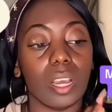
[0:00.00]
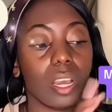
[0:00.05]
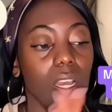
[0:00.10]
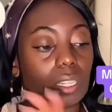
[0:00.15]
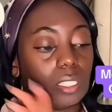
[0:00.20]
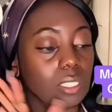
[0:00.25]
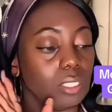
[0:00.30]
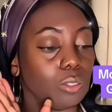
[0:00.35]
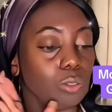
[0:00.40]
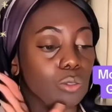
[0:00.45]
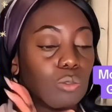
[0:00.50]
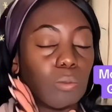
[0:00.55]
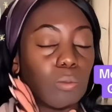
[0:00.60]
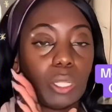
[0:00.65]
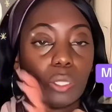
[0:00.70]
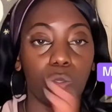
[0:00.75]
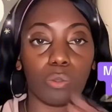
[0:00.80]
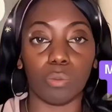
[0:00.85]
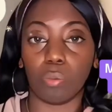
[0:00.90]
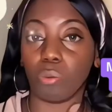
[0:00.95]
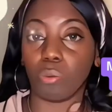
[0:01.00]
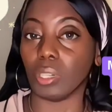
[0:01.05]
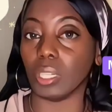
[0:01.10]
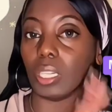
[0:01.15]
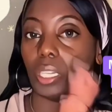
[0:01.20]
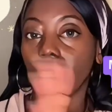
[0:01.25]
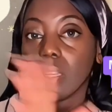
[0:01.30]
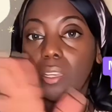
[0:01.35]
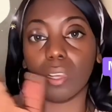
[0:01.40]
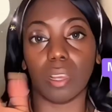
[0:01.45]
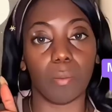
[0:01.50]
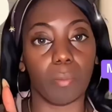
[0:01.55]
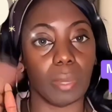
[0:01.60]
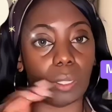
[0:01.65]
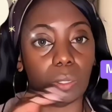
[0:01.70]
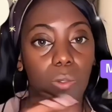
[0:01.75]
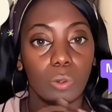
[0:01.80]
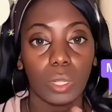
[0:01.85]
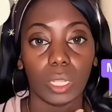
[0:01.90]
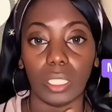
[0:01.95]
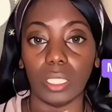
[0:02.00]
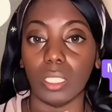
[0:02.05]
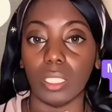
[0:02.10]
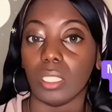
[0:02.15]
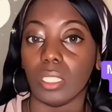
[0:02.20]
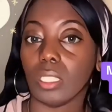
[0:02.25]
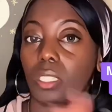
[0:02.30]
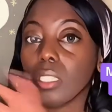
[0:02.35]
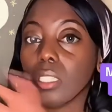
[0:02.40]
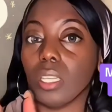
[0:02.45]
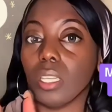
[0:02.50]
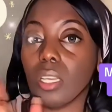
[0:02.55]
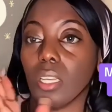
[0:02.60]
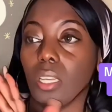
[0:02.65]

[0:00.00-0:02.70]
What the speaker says: I need to do my little prayer and my little cleansing